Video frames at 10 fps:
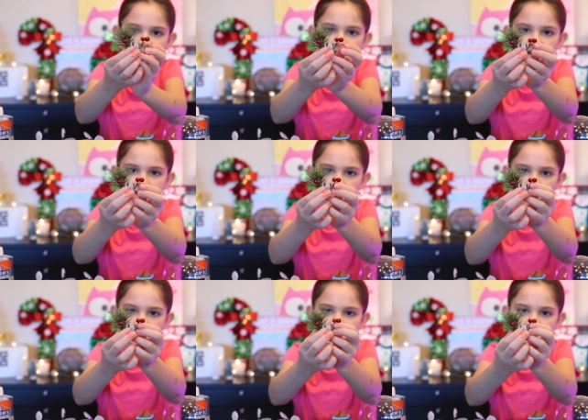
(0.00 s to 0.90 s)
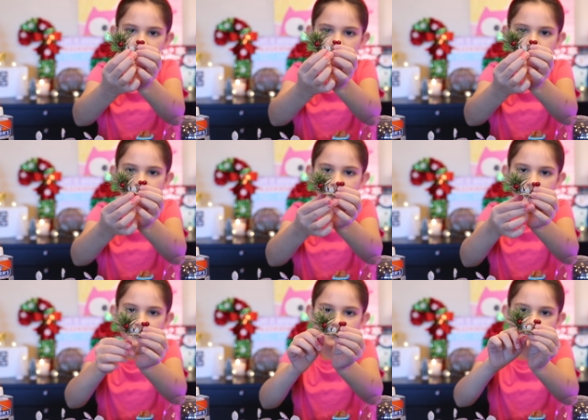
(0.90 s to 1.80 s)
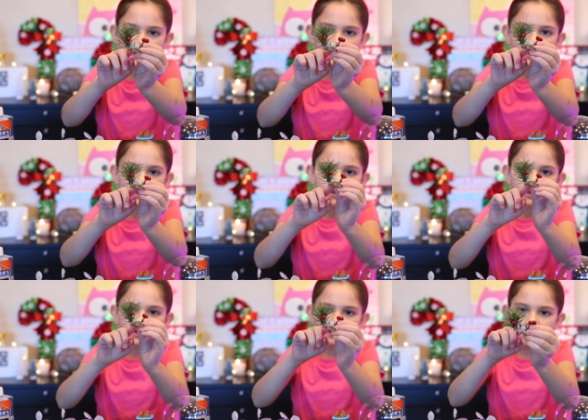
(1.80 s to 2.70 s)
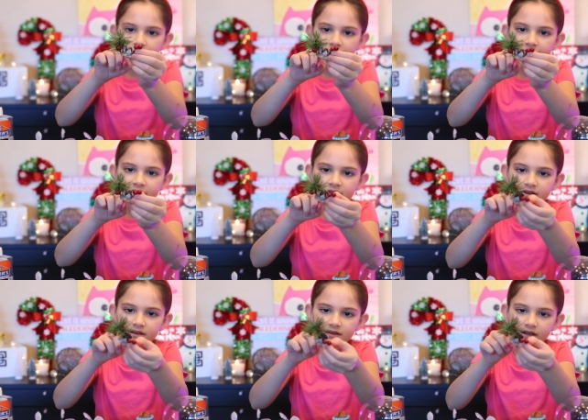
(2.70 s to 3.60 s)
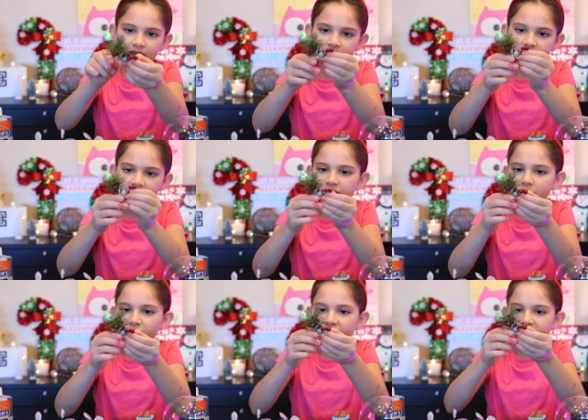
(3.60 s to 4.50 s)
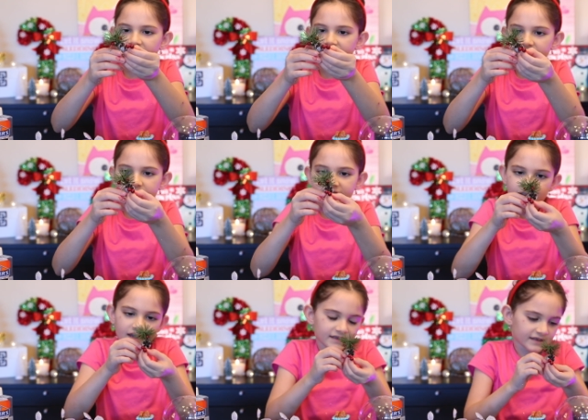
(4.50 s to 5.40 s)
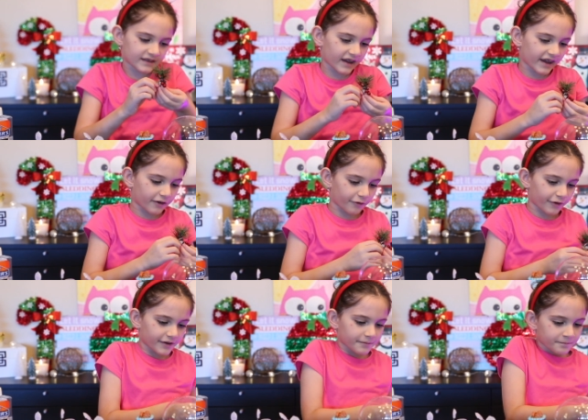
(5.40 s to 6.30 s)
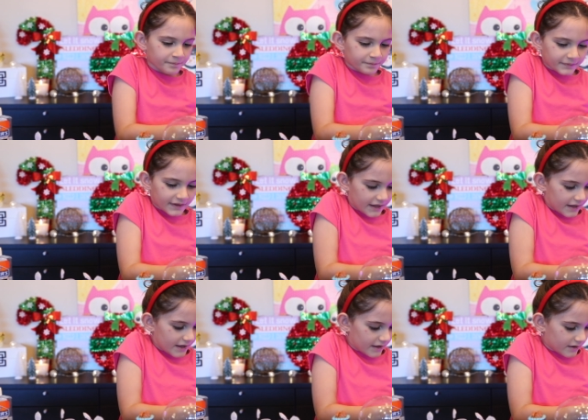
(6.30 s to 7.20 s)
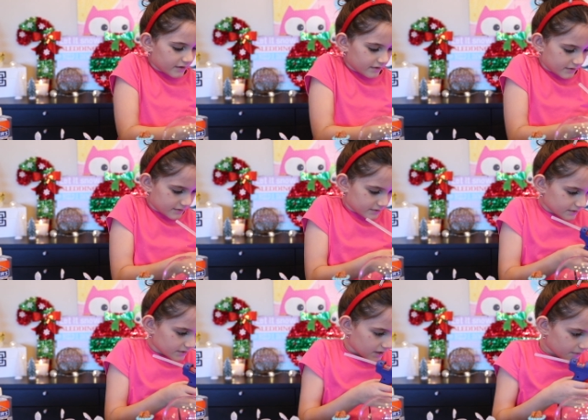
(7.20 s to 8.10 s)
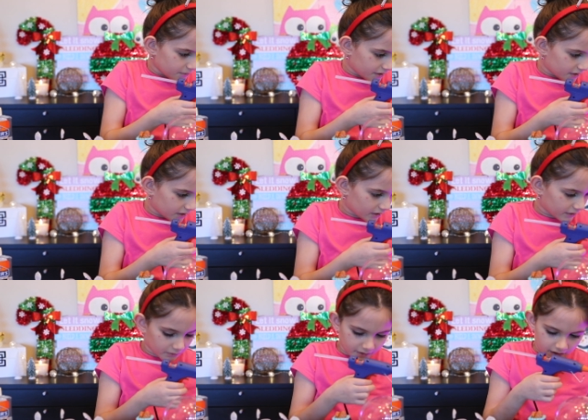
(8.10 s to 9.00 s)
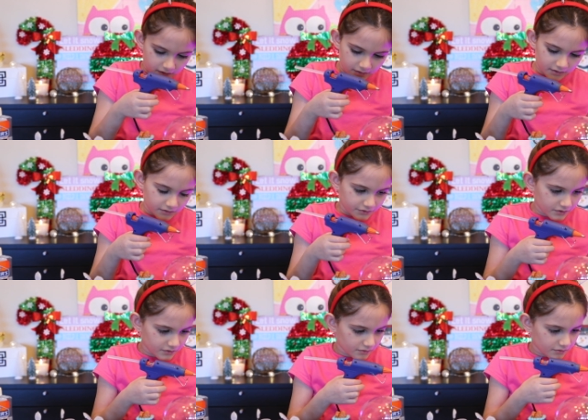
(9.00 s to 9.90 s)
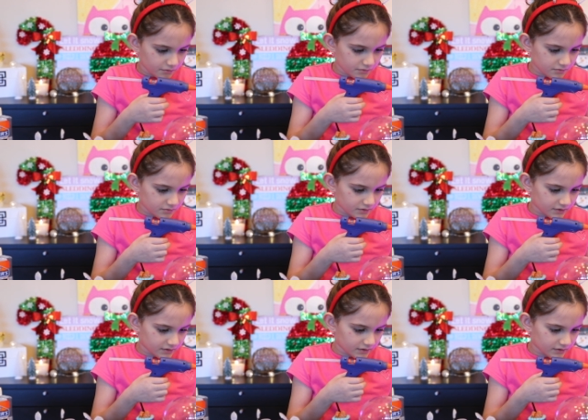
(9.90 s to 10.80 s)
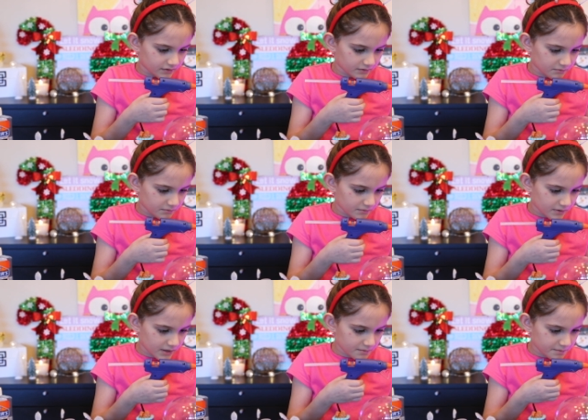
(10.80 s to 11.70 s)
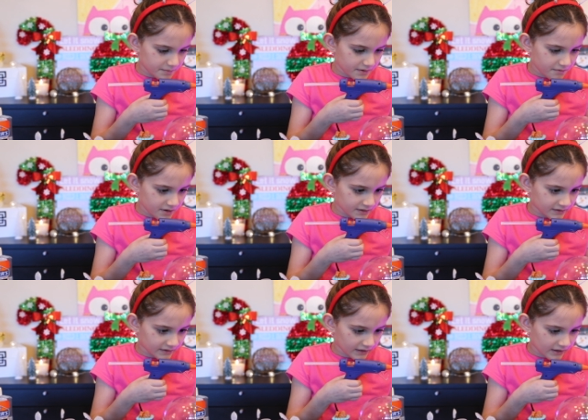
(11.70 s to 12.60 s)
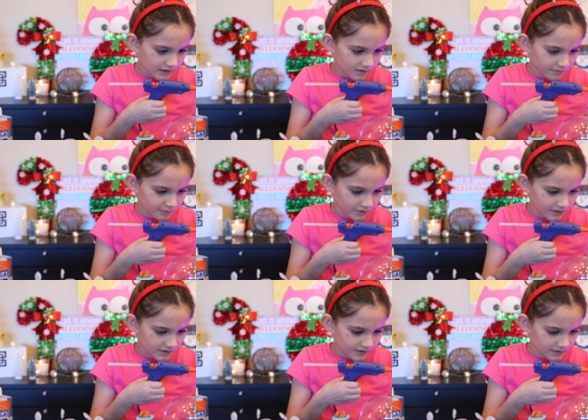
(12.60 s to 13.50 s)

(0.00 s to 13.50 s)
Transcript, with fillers: that? A little cherry berry and then a little nut looking acorn, I guess. Guess it's the acorn. And I'm gonna glue that on there too. This is might be risky. Oh boy.